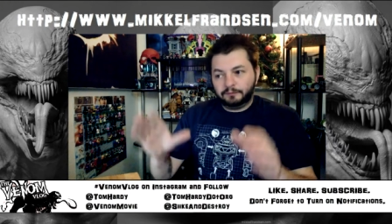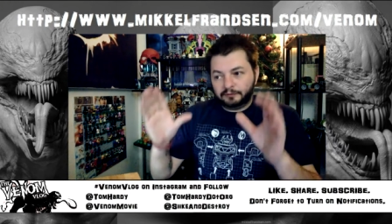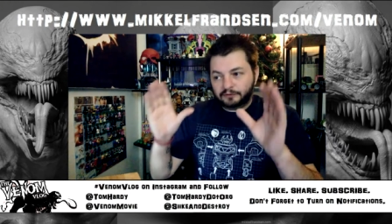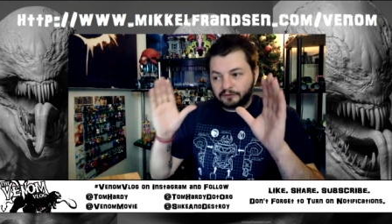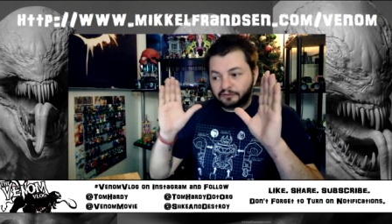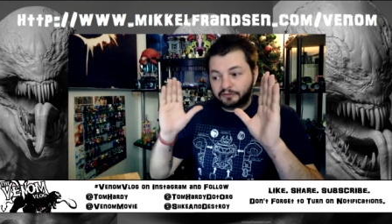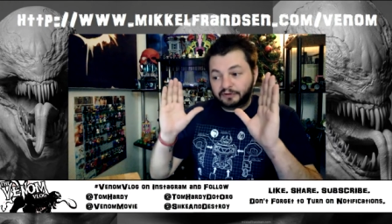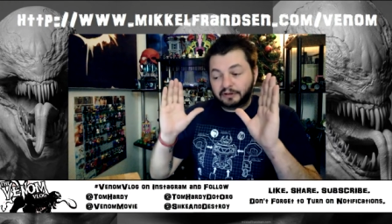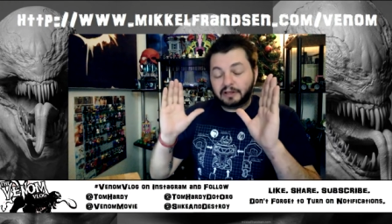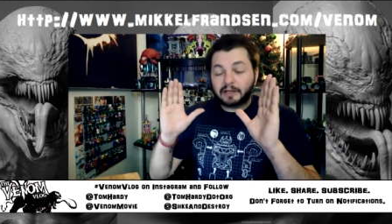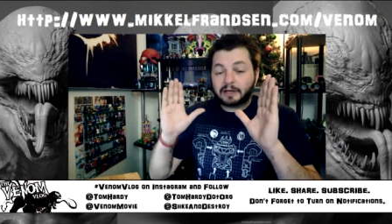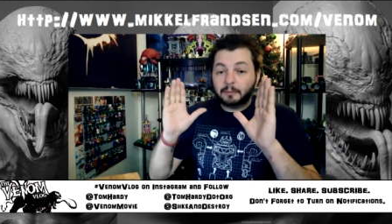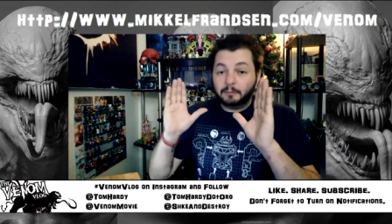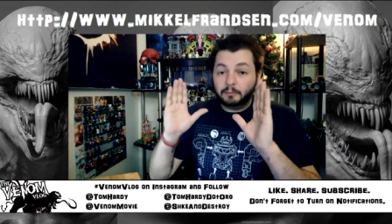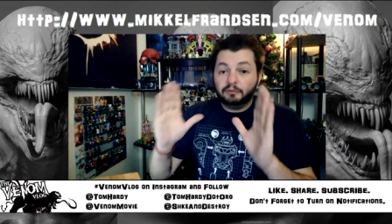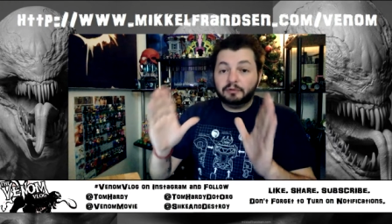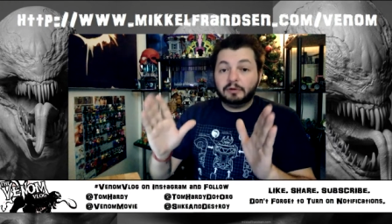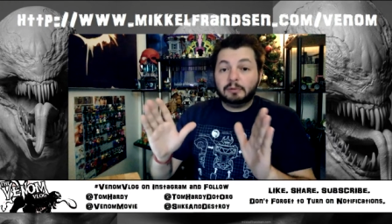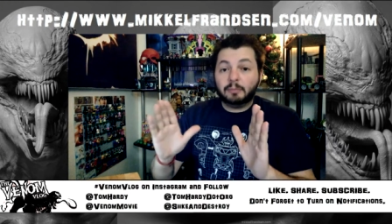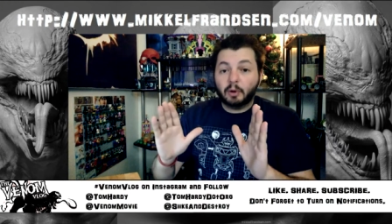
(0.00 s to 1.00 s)
to see like a
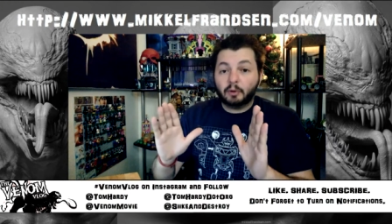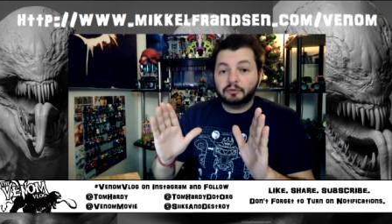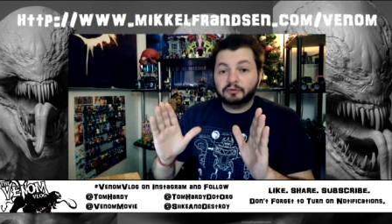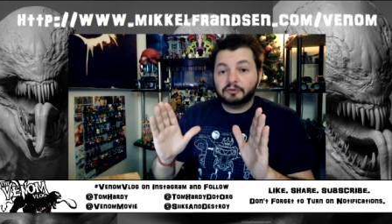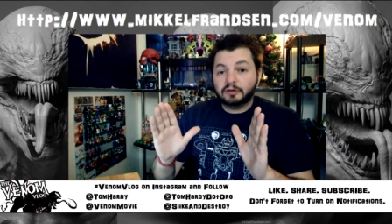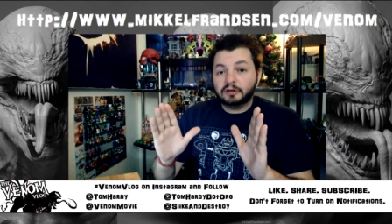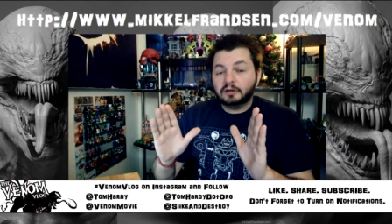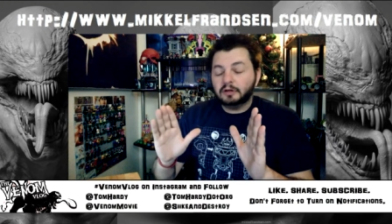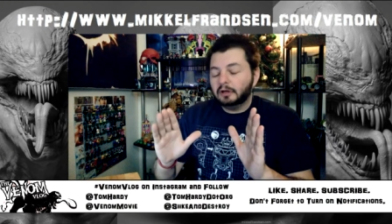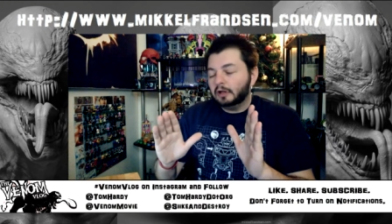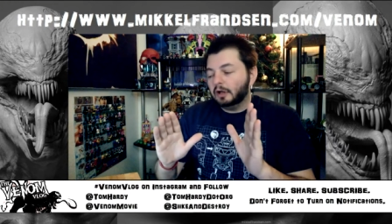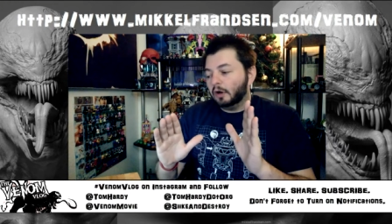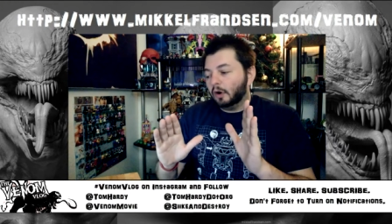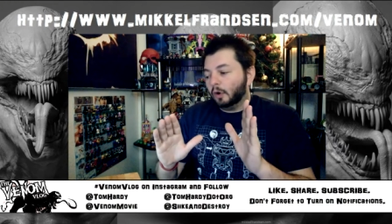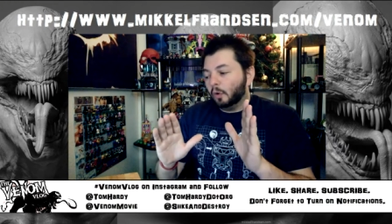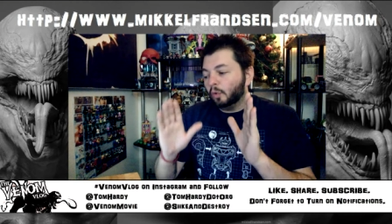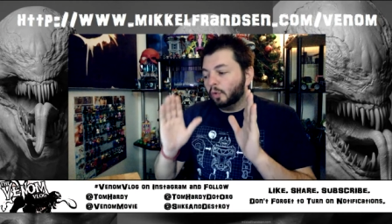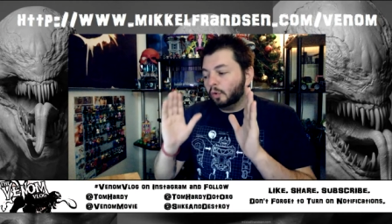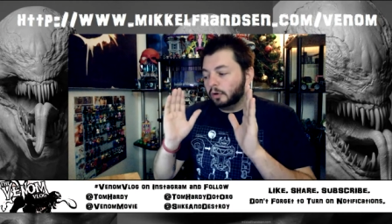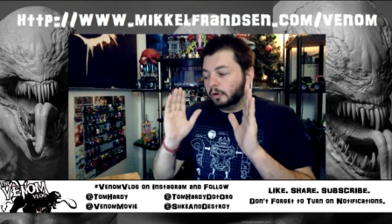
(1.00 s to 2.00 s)
movie poster
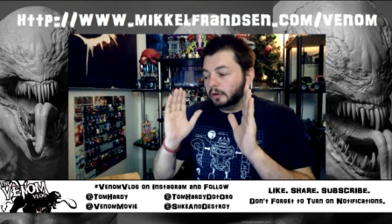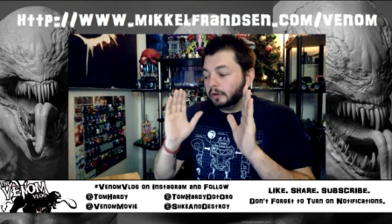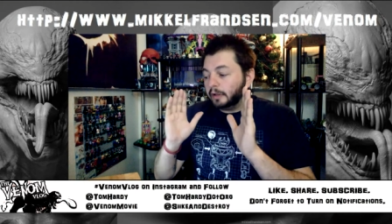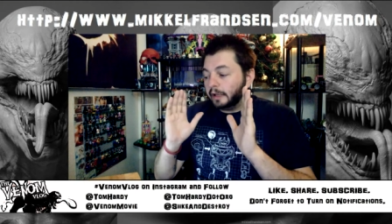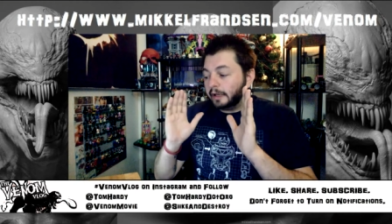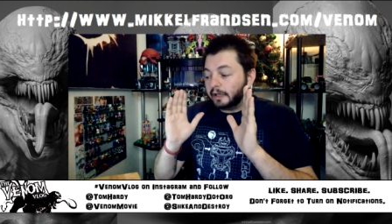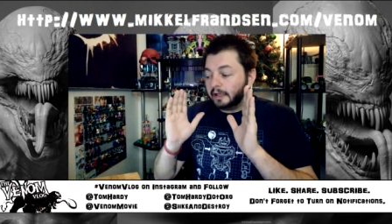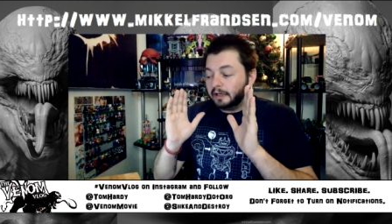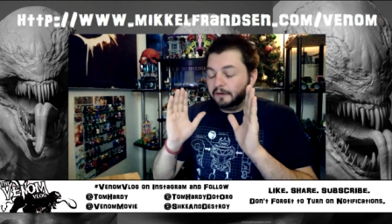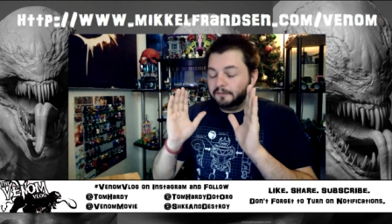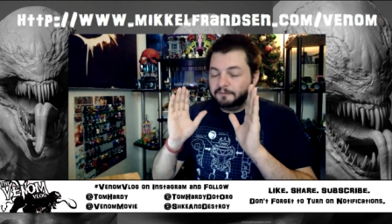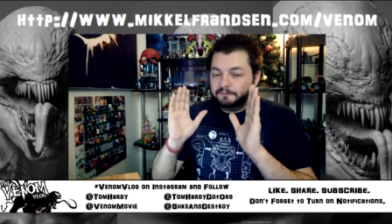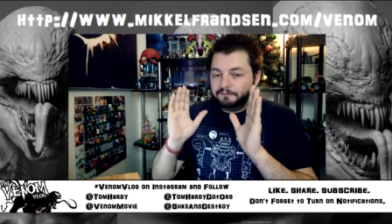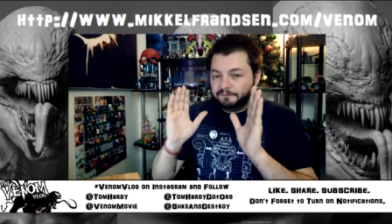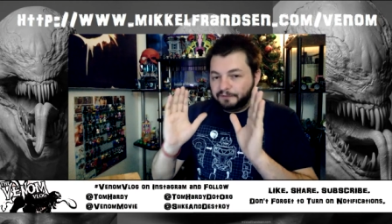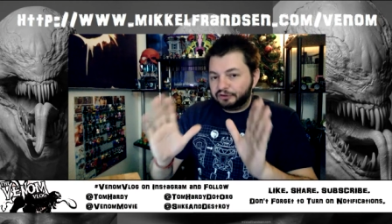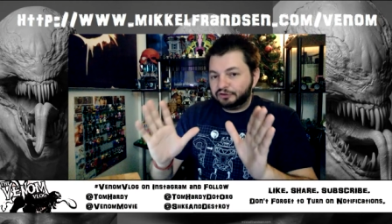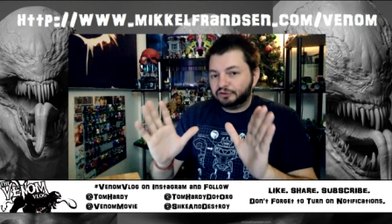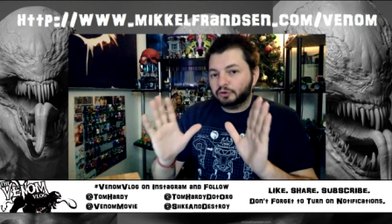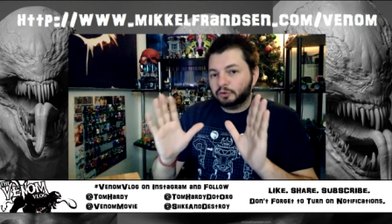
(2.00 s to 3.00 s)
or like an
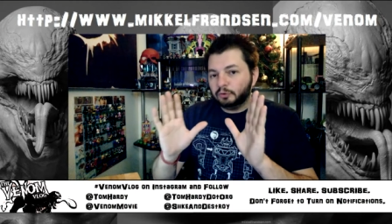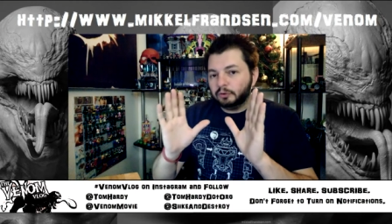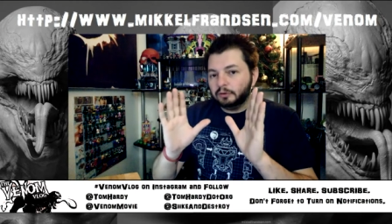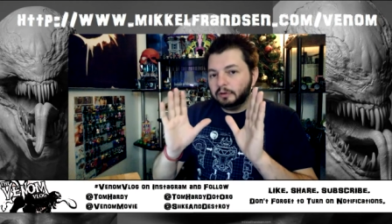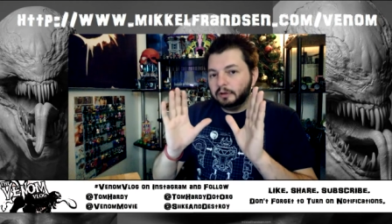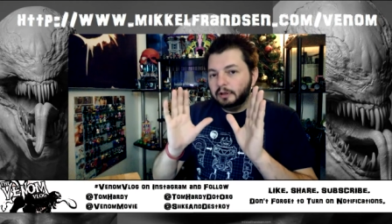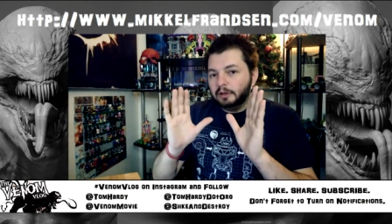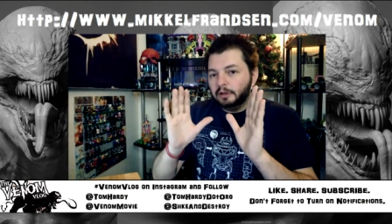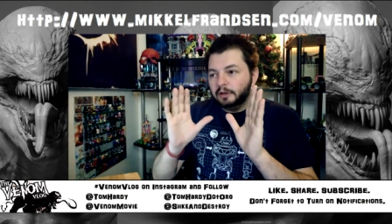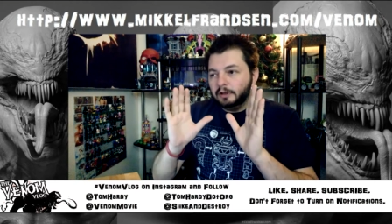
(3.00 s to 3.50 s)
official